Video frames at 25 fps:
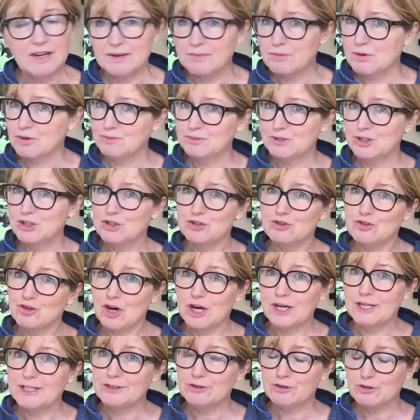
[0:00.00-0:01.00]
I probably should
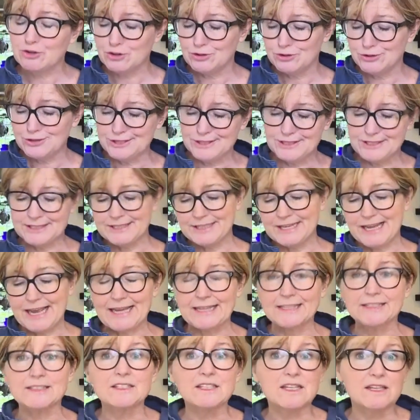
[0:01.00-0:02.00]
try introducing it
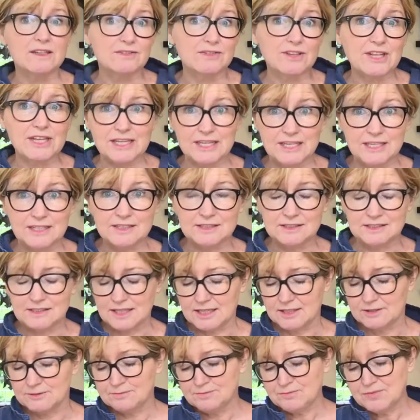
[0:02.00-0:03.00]
again and see if they'd eat it
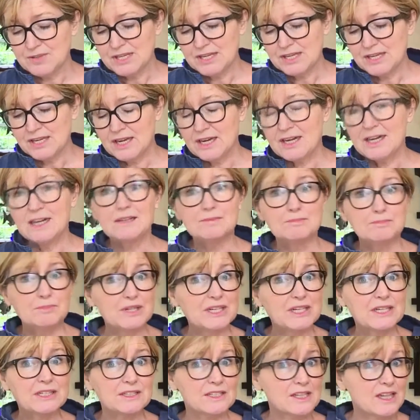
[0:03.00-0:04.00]
now,
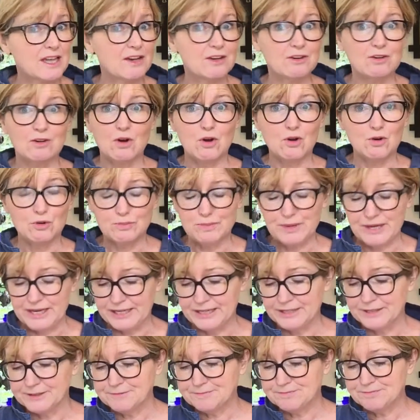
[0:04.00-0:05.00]
because they're all
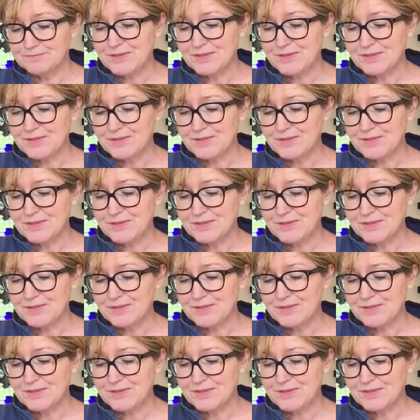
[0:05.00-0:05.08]
big.